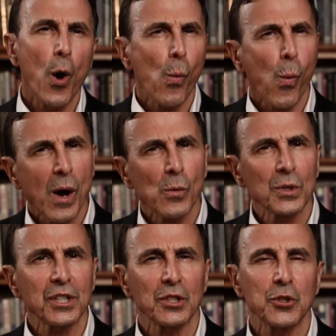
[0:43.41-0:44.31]
what
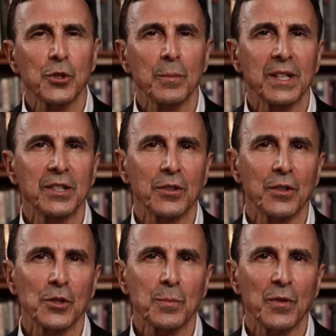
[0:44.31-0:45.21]
was contributing to
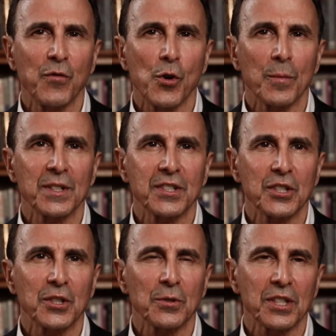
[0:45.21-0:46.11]
those performance
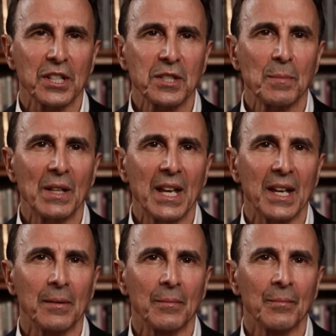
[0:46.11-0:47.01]
issues in his plant.